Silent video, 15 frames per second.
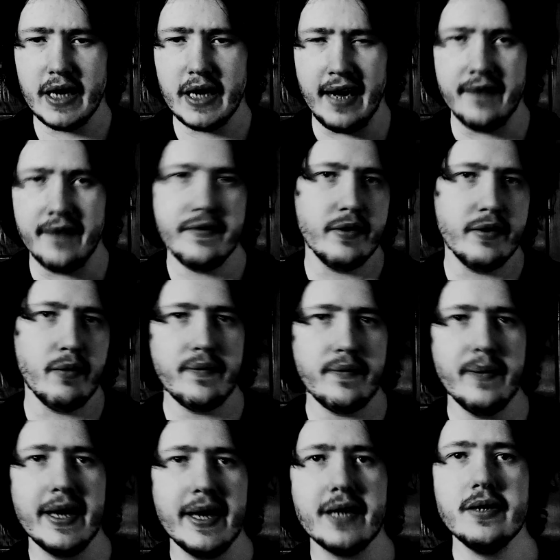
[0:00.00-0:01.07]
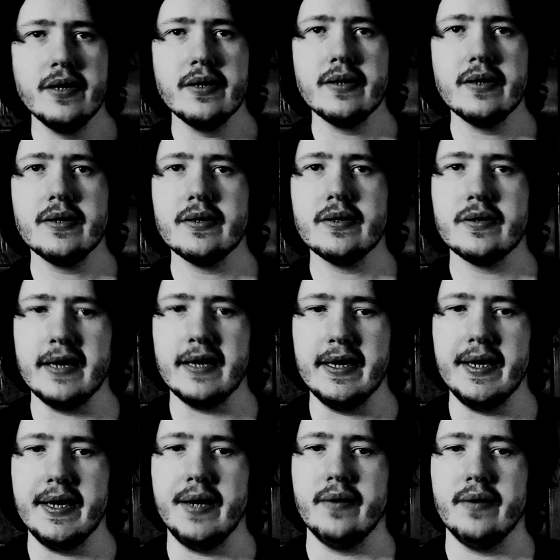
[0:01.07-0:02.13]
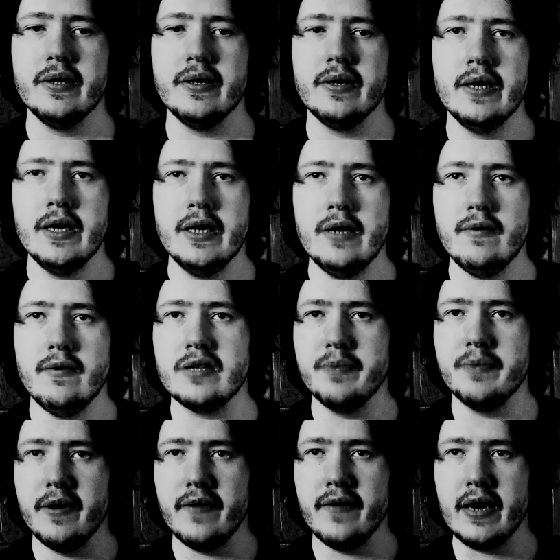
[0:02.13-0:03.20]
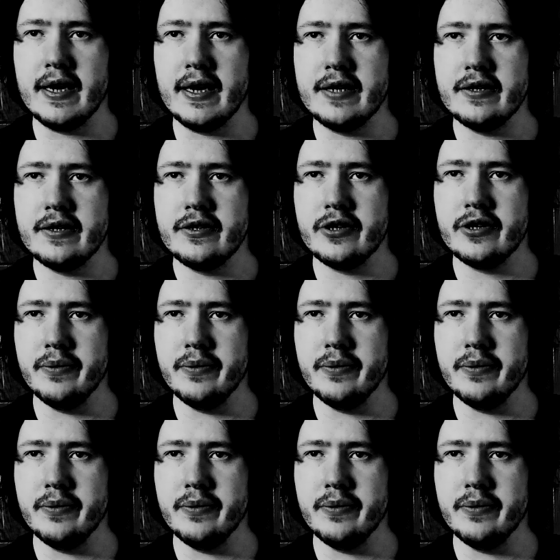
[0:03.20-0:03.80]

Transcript: the Wolfman. So let's move on to my